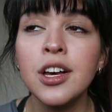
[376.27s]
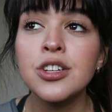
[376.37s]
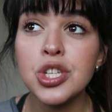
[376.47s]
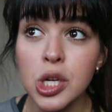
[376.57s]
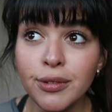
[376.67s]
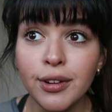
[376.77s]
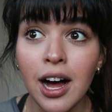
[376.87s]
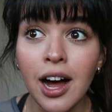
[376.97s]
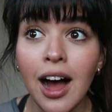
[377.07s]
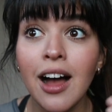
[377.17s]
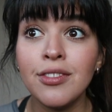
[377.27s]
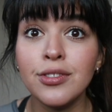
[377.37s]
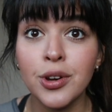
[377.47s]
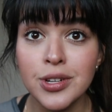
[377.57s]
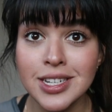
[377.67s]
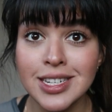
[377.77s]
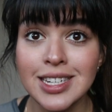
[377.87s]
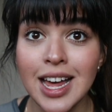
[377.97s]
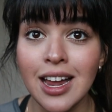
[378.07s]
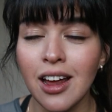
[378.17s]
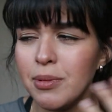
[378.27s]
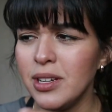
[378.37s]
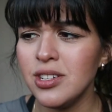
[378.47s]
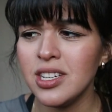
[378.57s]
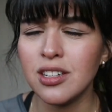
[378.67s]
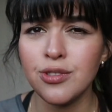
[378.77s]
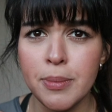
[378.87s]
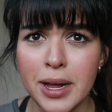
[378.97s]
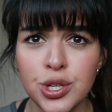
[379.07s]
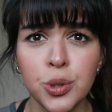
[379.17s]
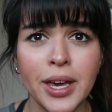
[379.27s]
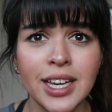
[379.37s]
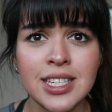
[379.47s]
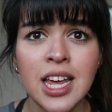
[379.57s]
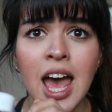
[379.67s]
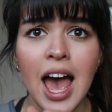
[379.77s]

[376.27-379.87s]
So far, I've noticed that I've been using this for about two weeks